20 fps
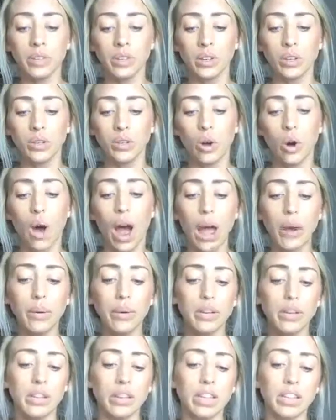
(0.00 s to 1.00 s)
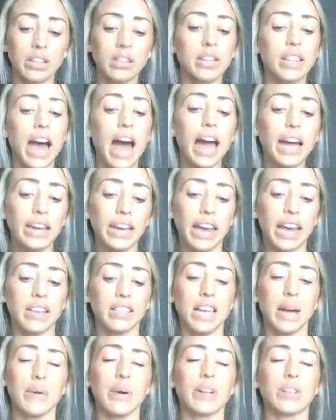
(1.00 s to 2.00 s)
So in that case,
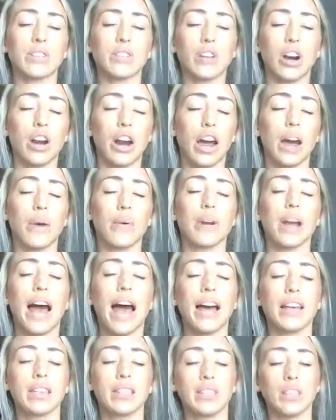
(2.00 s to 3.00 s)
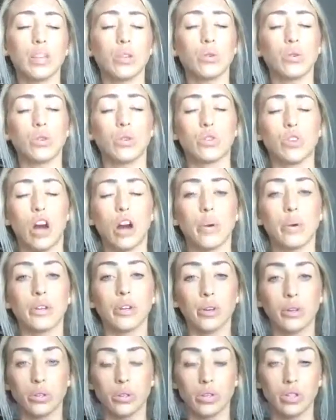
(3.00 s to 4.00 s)
I would ask that you start with
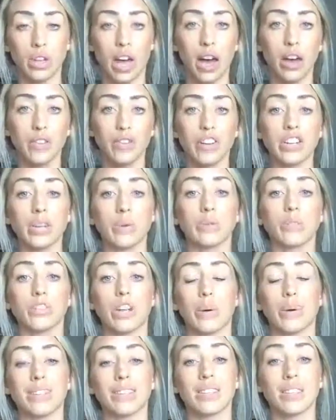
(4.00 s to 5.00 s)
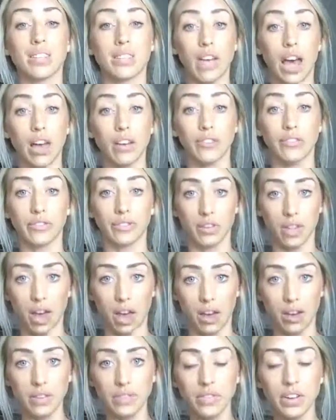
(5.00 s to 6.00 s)
yourself, and you would start with
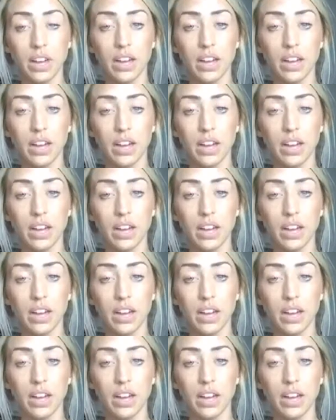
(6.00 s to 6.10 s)
self-love,